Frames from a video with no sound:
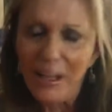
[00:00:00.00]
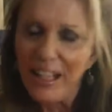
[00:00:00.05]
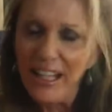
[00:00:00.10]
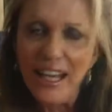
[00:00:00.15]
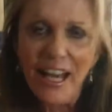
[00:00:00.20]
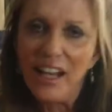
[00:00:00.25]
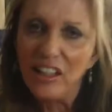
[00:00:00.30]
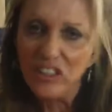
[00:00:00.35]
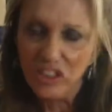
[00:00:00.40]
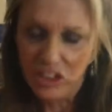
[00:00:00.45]

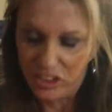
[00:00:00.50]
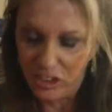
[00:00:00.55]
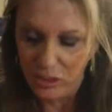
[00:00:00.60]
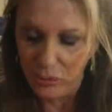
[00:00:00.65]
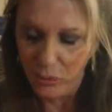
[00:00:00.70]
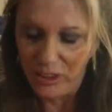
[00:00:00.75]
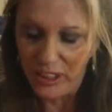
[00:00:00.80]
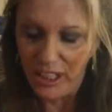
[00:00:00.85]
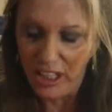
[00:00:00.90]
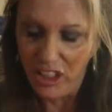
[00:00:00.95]
has
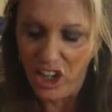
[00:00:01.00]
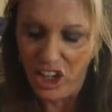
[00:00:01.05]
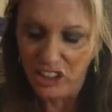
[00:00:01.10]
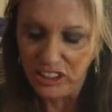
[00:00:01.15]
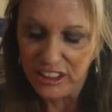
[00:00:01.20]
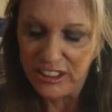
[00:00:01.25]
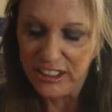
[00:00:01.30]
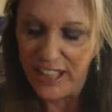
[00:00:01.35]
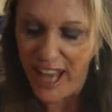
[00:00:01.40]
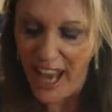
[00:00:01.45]
what they call
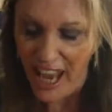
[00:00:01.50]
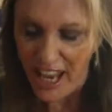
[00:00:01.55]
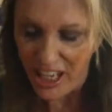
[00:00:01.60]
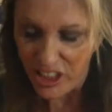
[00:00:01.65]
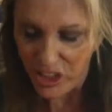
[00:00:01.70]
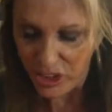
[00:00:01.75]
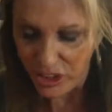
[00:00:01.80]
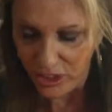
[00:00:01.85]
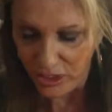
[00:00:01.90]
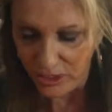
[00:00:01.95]
stash,
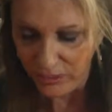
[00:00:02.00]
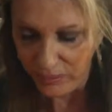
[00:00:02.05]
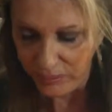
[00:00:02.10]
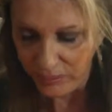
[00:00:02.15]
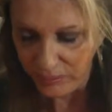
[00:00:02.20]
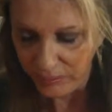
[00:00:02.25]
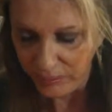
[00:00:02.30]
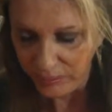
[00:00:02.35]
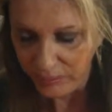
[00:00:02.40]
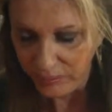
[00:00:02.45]

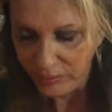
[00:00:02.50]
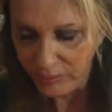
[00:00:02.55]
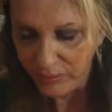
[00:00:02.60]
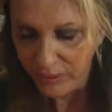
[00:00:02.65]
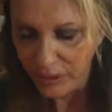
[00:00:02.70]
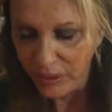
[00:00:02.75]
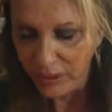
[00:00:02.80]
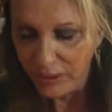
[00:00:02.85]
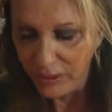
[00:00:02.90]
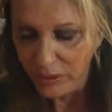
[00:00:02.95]

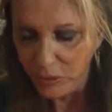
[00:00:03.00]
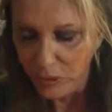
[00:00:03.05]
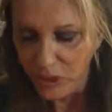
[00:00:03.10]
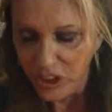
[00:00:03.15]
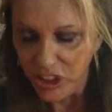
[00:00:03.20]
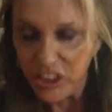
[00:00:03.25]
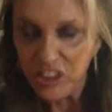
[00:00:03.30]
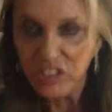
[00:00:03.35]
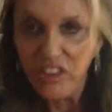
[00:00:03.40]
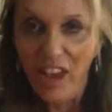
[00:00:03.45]
which
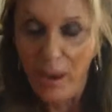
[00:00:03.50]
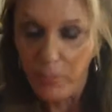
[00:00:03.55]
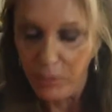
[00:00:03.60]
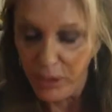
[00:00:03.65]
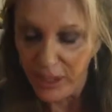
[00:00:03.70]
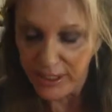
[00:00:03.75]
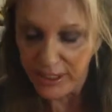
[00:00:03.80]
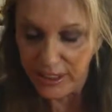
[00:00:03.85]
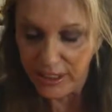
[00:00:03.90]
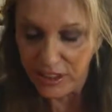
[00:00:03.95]
is
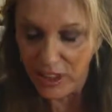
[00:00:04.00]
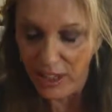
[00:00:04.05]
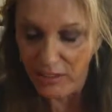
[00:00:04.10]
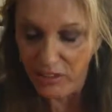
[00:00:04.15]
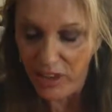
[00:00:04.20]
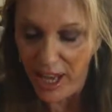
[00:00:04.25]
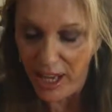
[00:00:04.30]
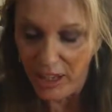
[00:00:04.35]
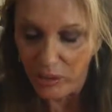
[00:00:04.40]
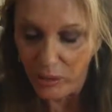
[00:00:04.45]
fabrics that they've
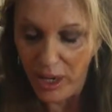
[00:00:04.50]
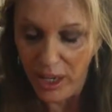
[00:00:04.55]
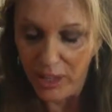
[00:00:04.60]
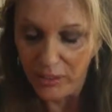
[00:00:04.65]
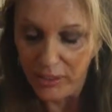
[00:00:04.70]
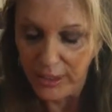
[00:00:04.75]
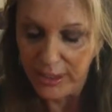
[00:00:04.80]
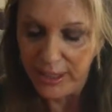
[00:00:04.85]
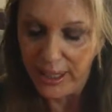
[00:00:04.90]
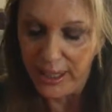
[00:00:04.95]
had around
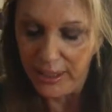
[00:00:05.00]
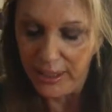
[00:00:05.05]
that